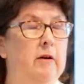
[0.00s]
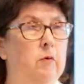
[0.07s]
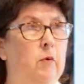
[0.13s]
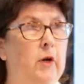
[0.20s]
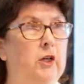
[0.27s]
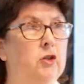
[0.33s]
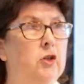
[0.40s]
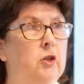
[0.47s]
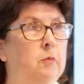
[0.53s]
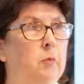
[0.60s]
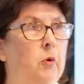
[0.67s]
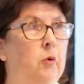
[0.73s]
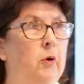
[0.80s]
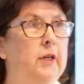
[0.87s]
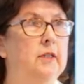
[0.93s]
reach the
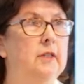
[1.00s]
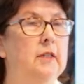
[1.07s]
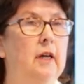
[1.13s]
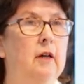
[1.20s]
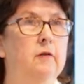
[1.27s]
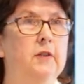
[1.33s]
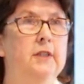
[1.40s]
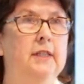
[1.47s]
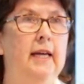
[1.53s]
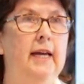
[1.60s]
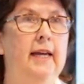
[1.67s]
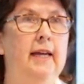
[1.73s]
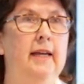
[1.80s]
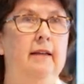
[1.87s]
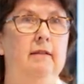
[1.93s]
point of
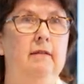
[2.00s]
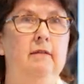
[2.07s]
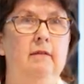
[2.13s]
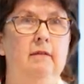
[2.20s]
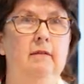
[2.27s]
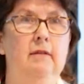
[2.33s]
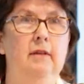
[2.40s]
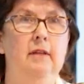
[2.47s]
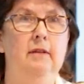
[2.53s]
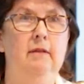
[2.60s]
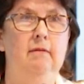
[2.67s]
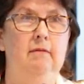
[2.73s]
saying that